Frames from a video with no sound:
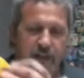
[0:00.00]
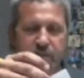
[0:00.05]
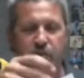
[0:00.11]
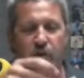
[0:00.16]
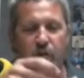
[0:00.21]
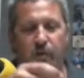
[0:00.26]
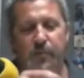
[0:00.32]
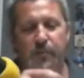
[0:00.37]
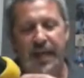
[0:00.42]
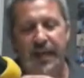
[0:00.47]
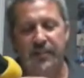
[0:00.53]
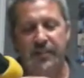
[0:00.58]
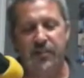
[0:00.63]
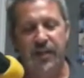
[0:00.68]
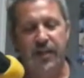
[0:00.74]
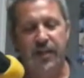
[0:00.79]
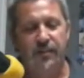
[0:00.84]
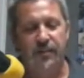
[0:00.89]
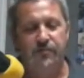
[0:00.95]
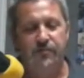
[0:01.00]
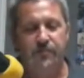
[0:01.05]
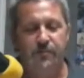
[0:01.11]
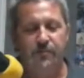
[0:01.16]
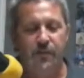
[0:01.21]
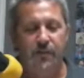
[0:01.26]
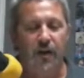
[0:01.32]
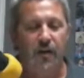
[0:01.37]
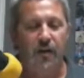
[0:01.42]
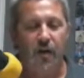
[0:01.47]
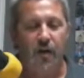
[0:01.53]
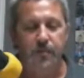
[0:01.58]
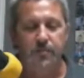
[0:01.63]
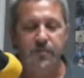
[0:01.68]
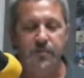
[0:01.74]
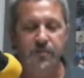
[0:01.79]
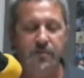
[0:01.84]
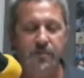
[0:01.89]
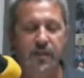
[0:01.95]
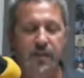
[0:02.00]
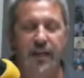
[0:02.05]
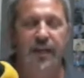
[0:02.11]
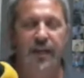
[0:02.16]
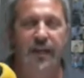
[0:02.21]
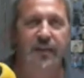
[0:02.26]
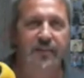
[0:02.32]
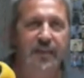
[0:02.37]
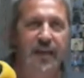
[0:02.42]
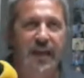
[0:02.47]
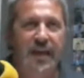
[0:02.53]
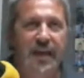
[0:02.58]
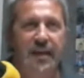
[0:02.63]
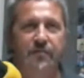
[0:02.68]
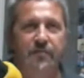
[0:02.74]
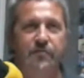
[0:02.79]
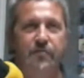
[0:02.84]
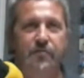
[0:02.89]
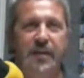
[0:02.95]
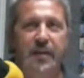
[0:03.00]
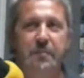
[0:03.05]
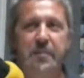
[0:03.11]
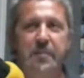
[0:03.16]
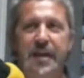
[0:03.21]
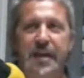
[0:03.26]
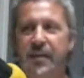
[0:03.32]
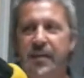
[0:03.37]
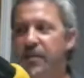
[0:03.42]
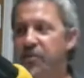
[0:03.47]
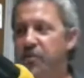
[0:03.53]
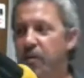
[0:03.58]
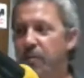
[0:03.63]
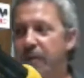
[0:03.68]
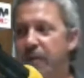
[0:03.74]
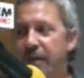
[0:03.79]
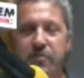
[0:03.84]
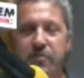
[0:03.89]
It's called Blackjack Firearms, and they make guns. They're a